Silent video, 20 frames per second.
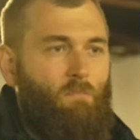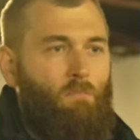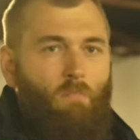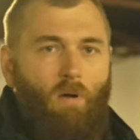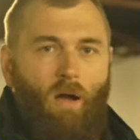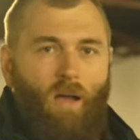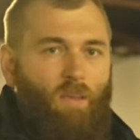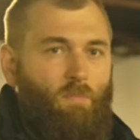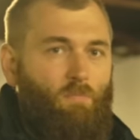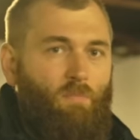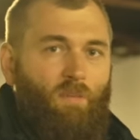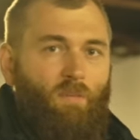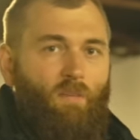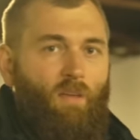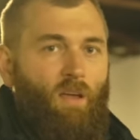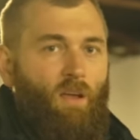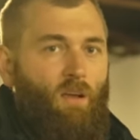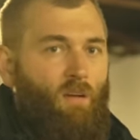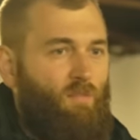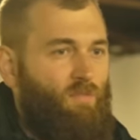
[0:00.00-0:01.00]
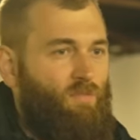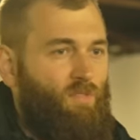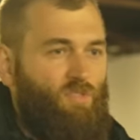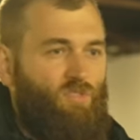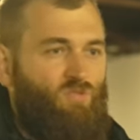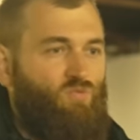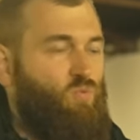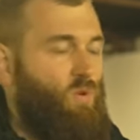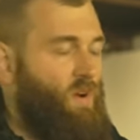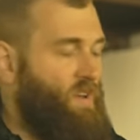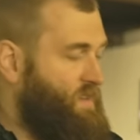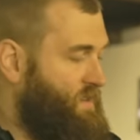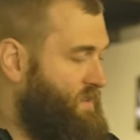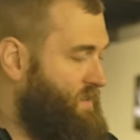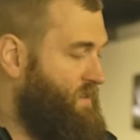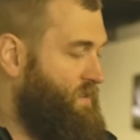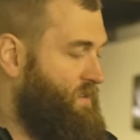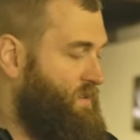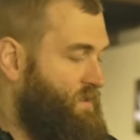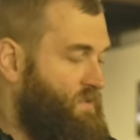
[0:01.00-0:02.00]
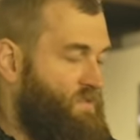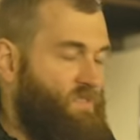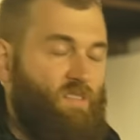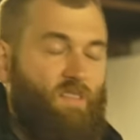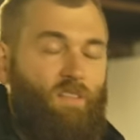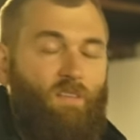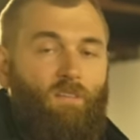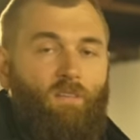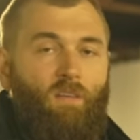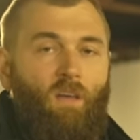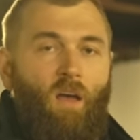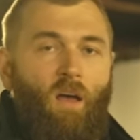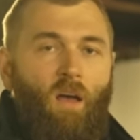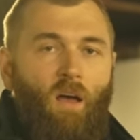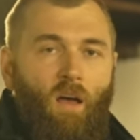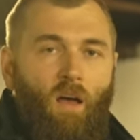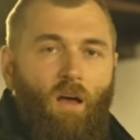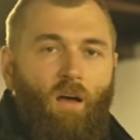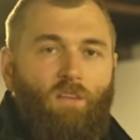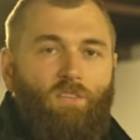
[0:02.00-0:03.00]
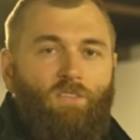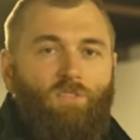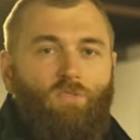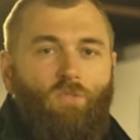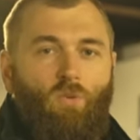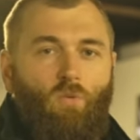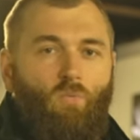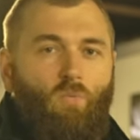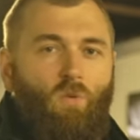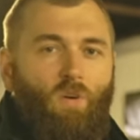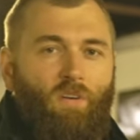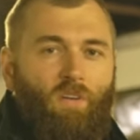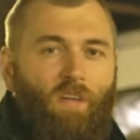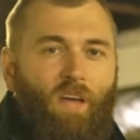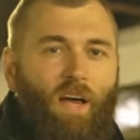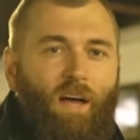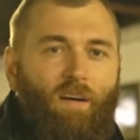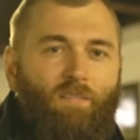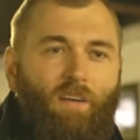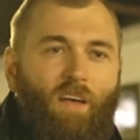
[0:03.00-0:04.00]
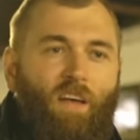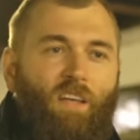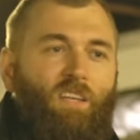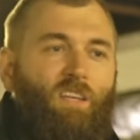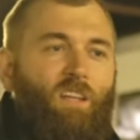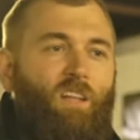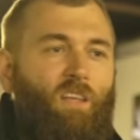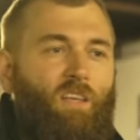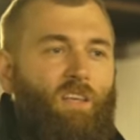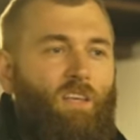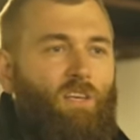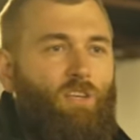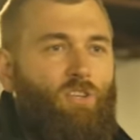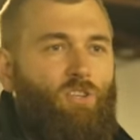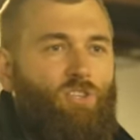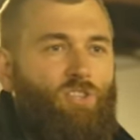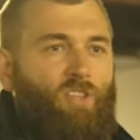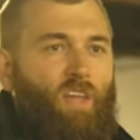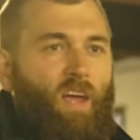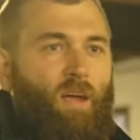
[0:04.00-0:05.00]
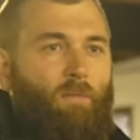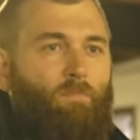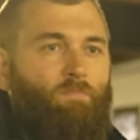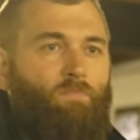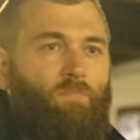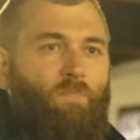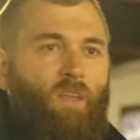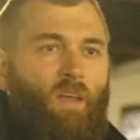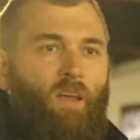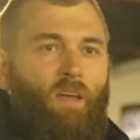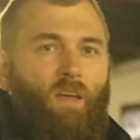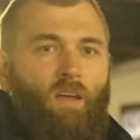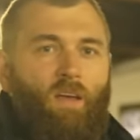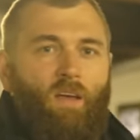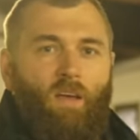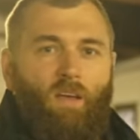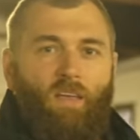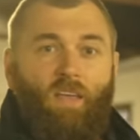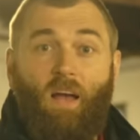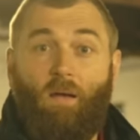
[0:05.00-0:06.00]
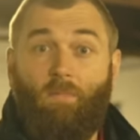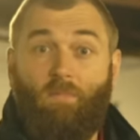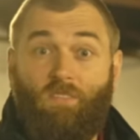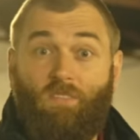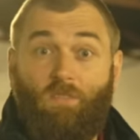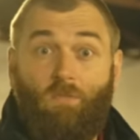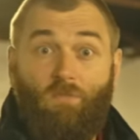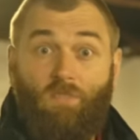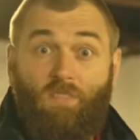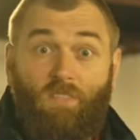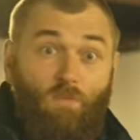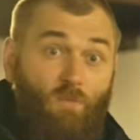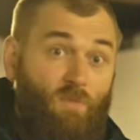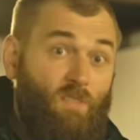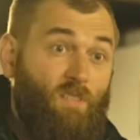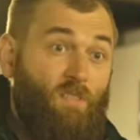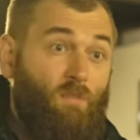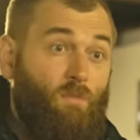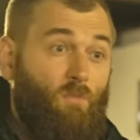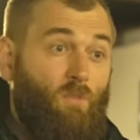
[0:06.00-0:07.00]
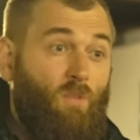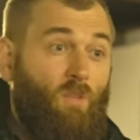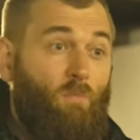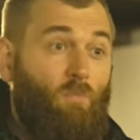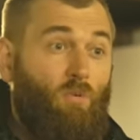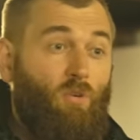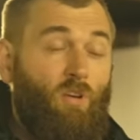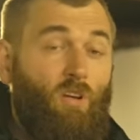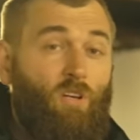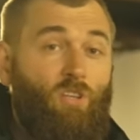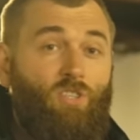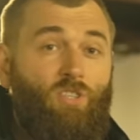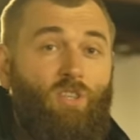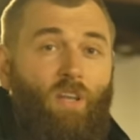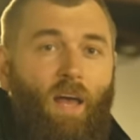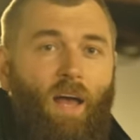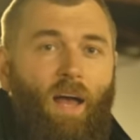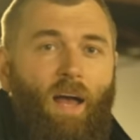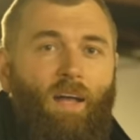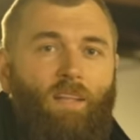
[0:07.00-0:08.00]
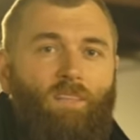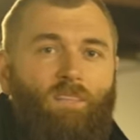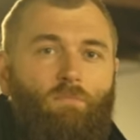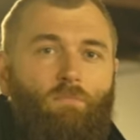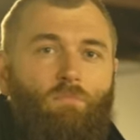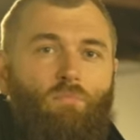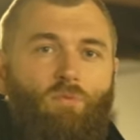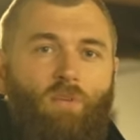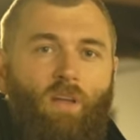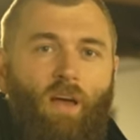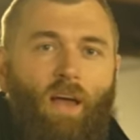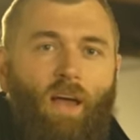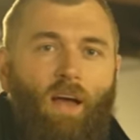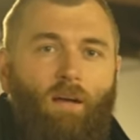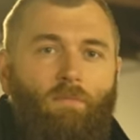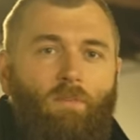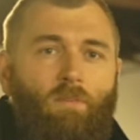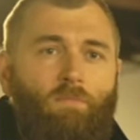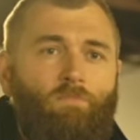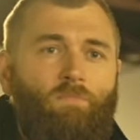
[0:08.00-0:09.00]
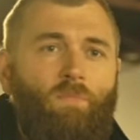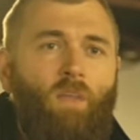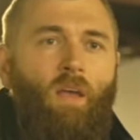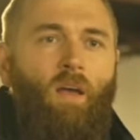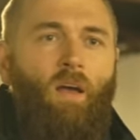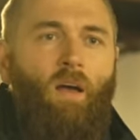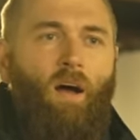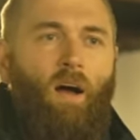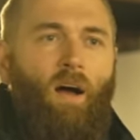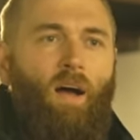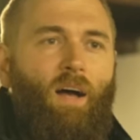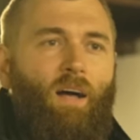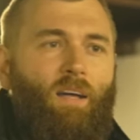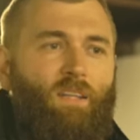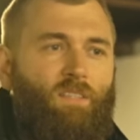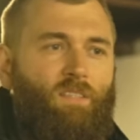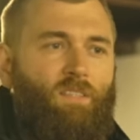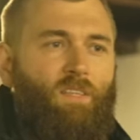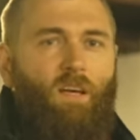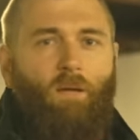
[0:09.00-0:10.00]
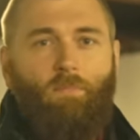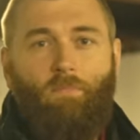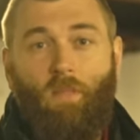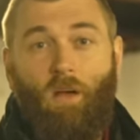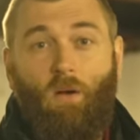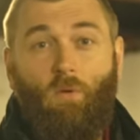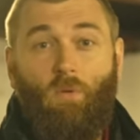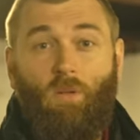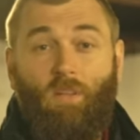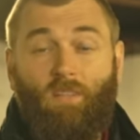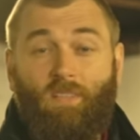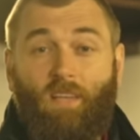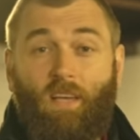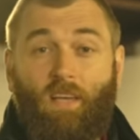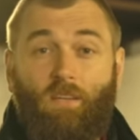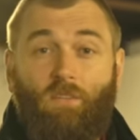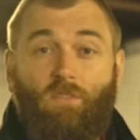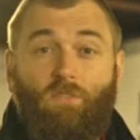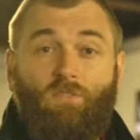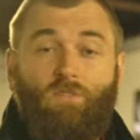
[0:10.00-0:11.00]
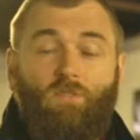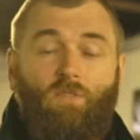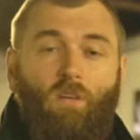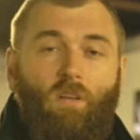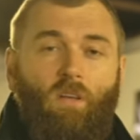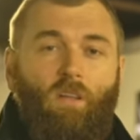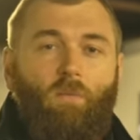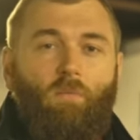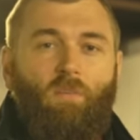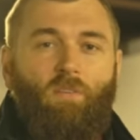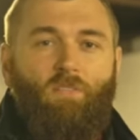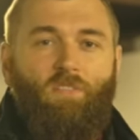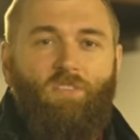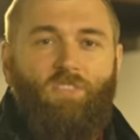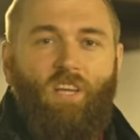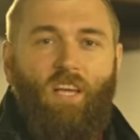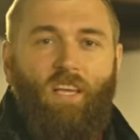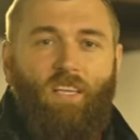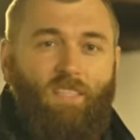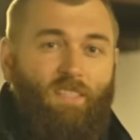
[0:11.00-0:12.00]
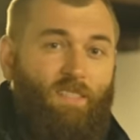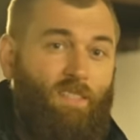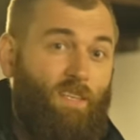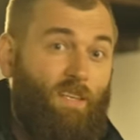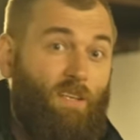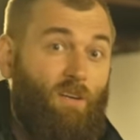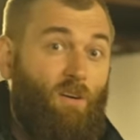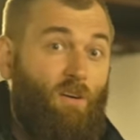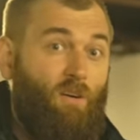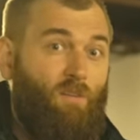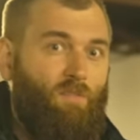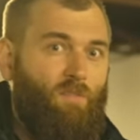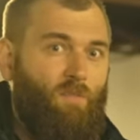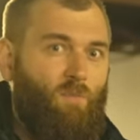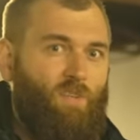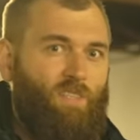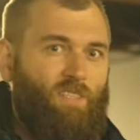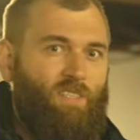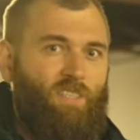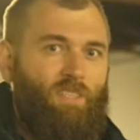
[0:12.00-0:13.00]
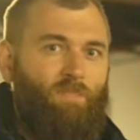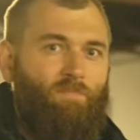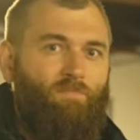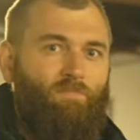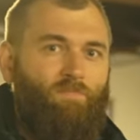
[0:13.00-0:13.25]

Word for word: might be there for twenty years, and uh, you don't want to have any leakage there. Yeah, so this was it with the production at Bunnahabhain, and yeah, now let's get into a little bit of a tasting of the whiskey.